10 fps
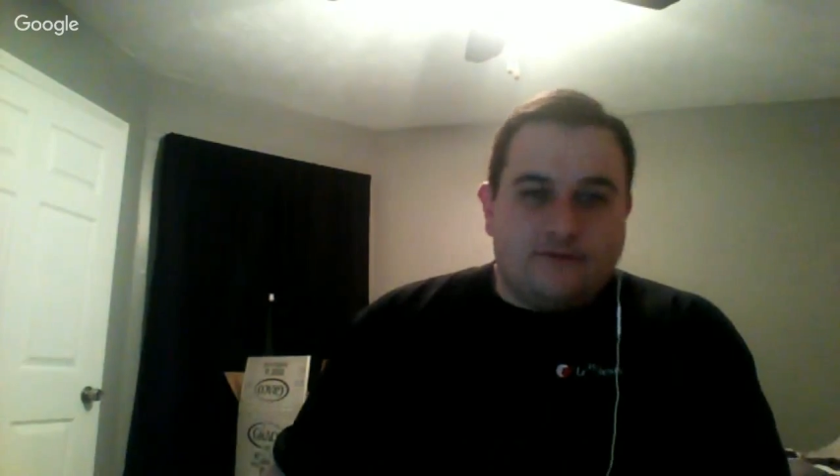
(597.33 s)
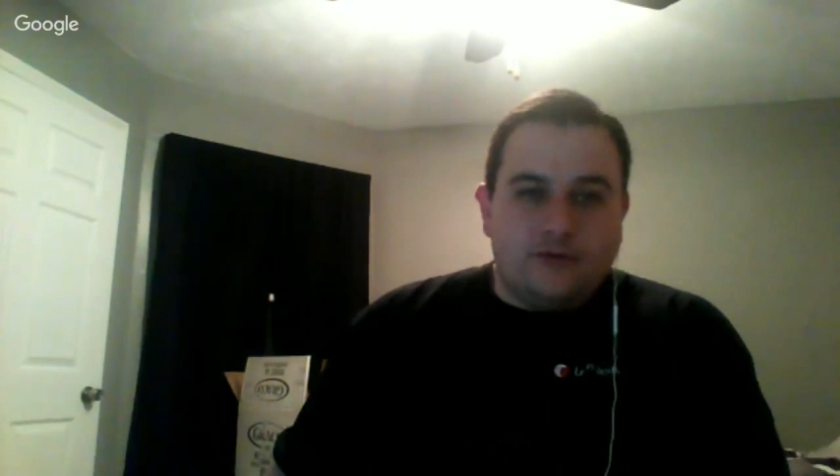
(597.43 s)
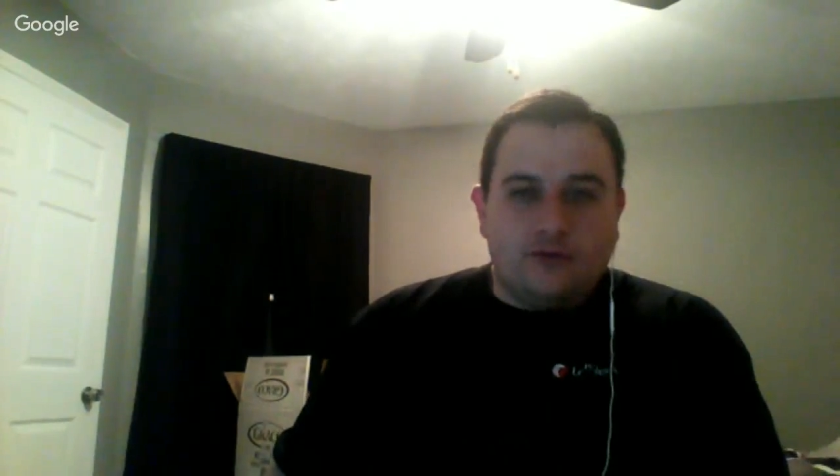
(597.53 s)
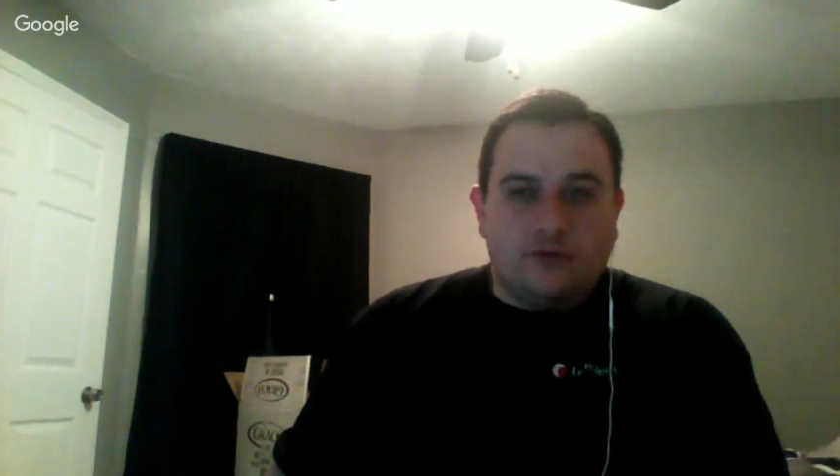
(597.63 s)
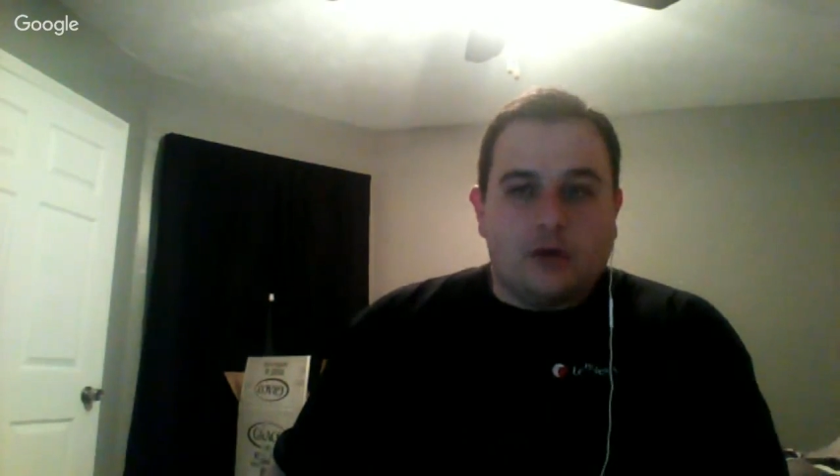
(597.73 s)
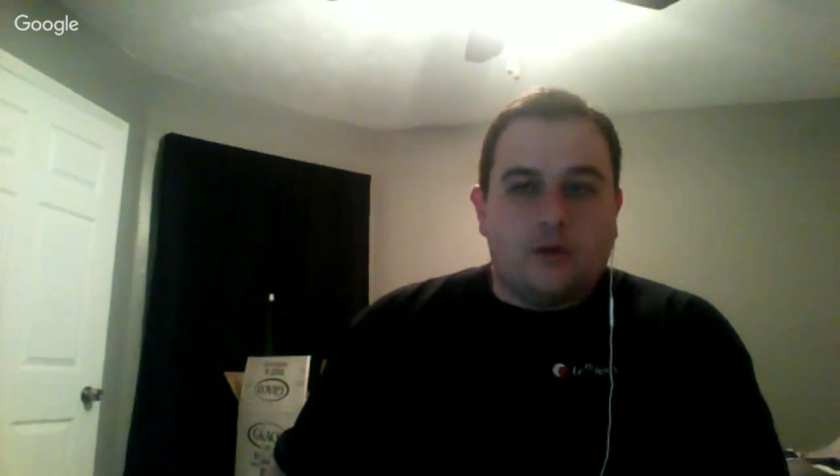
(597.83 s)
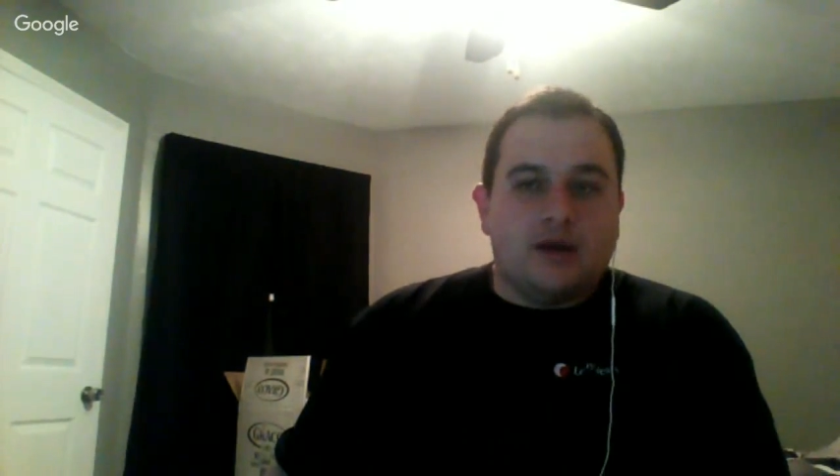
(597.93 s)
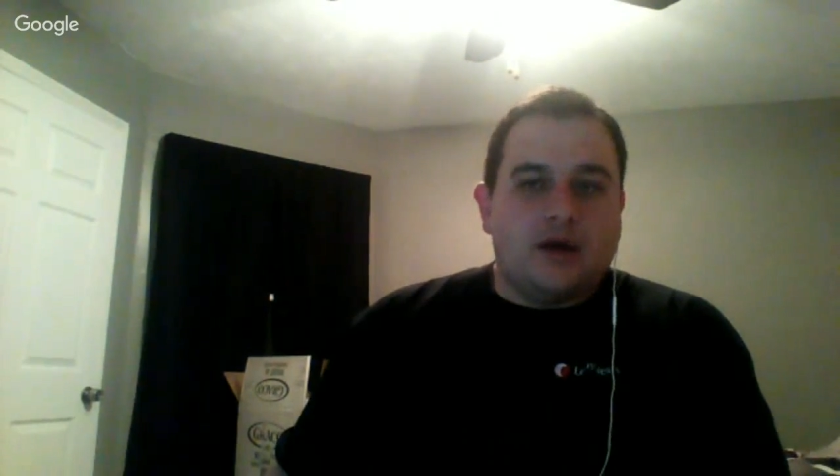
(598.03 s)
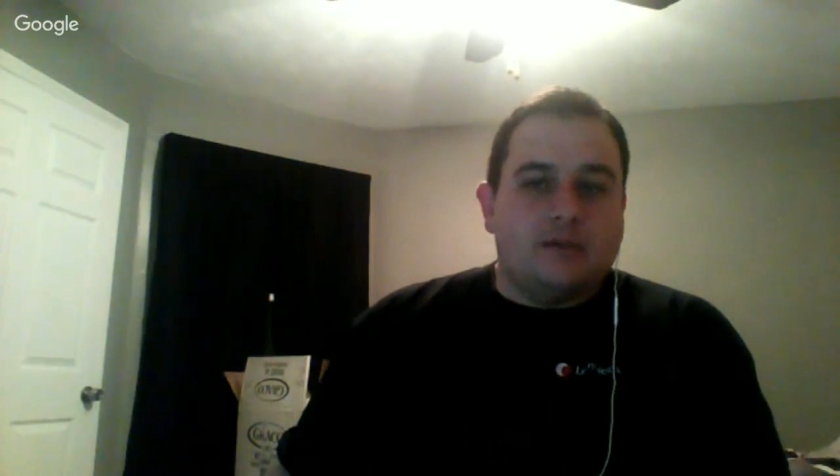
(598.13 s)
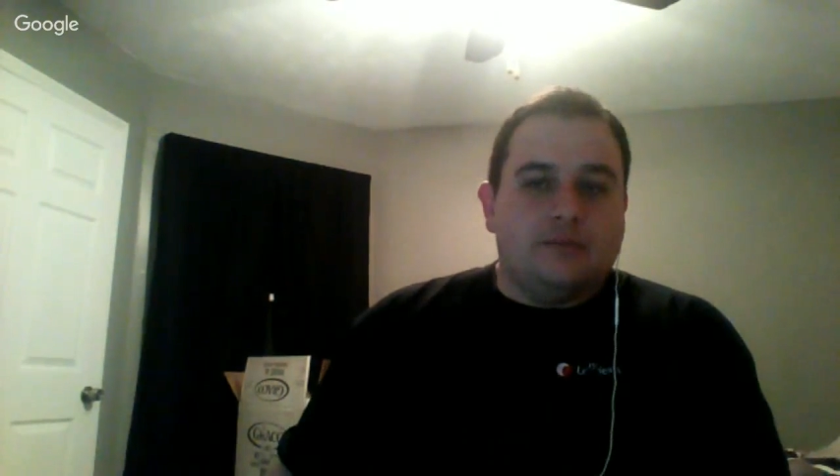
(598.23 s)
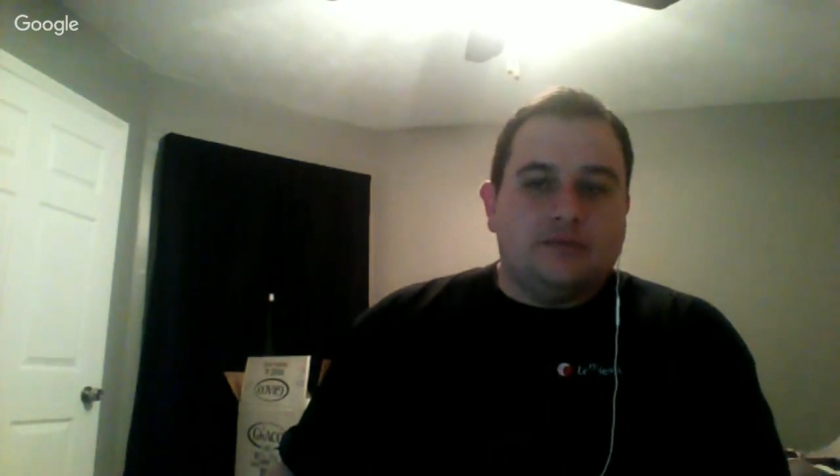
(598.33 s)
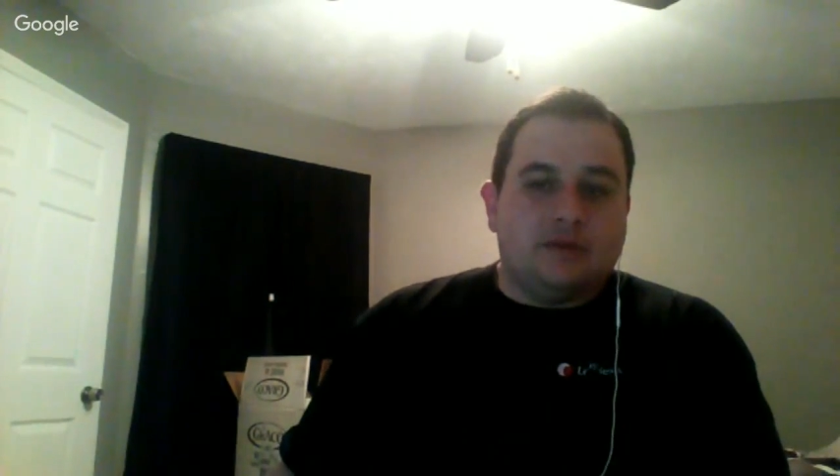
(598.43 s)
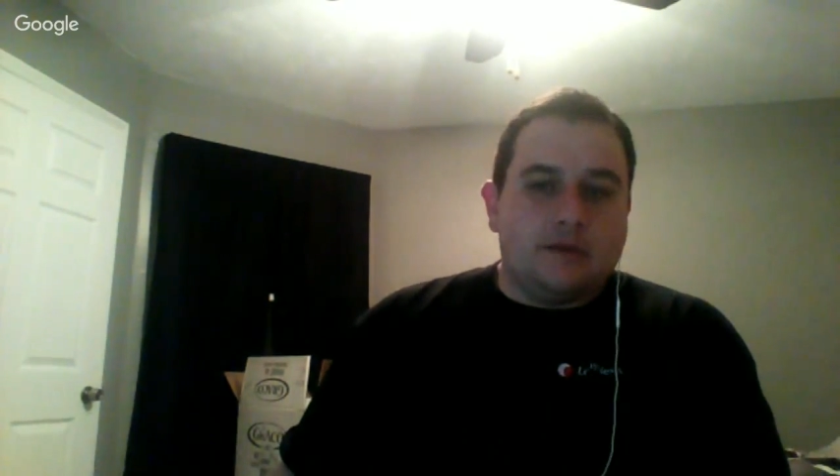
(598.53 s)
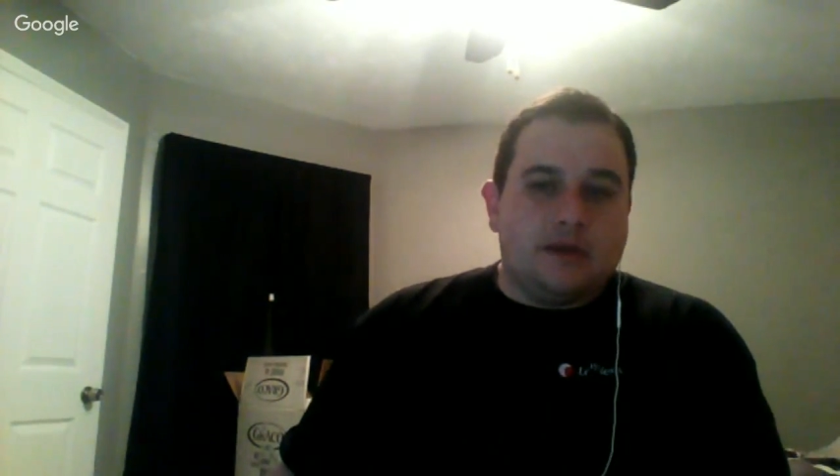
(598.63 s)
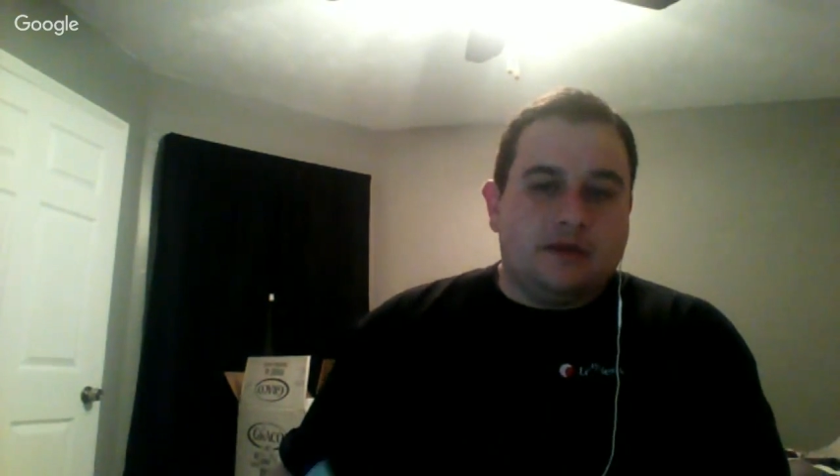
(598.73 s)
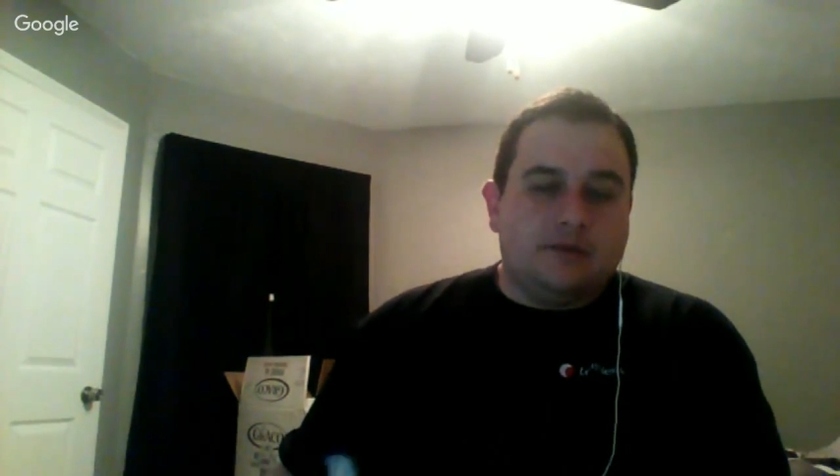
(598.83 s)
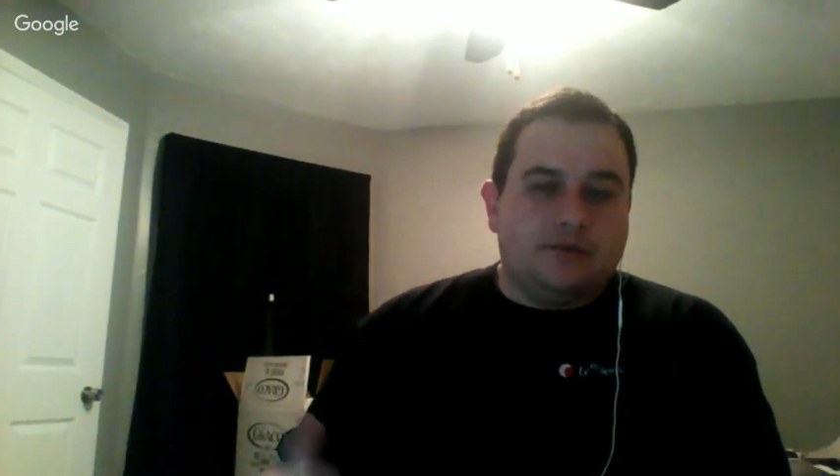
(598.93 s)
food growing up. So, I mean,